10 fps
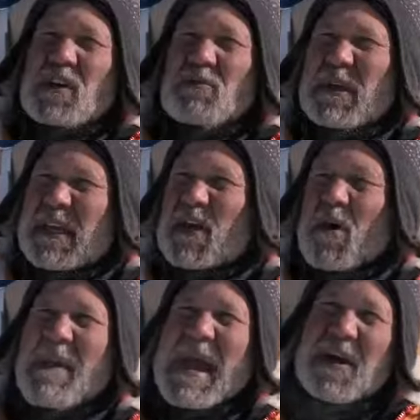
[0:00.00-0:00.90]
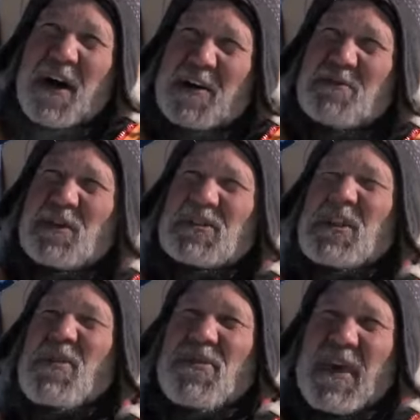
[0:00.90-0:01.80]
We can go back hundreds
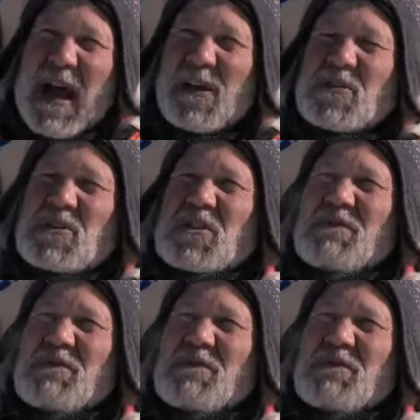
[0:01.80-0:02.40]
and thousands